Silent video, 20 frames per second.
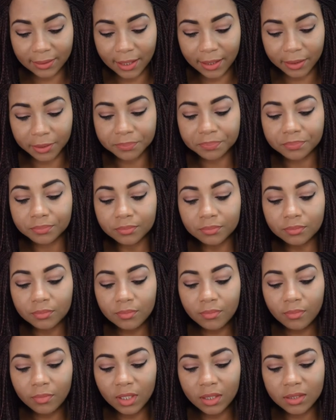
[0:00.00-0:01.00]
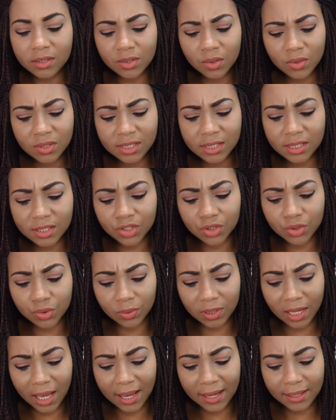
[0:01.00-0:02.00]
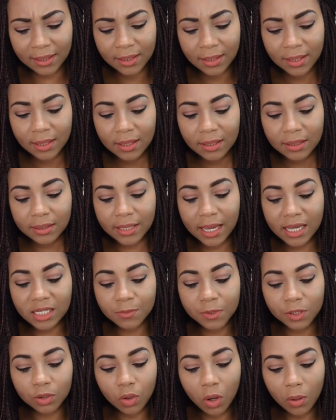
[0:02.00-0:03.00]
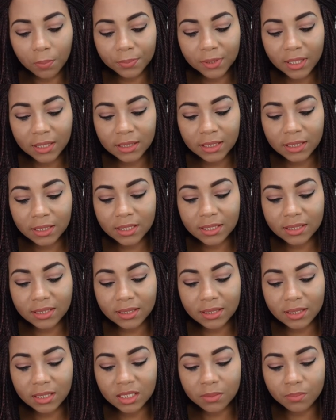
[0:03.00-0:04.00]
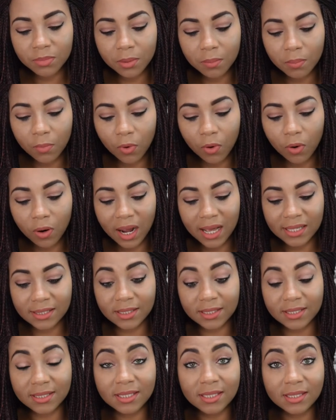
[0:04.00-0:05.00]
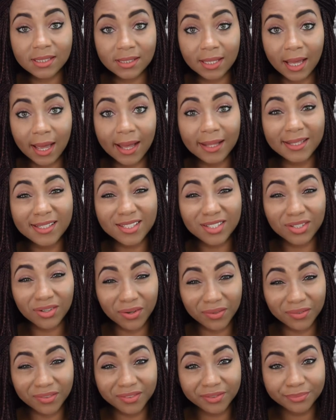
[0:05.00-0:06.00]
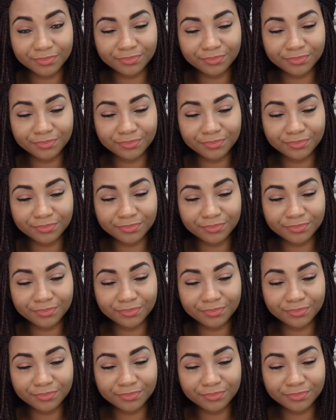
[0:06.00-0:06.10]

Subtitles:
that. So since July, he has been complaining he sees me more as a sister and stuff.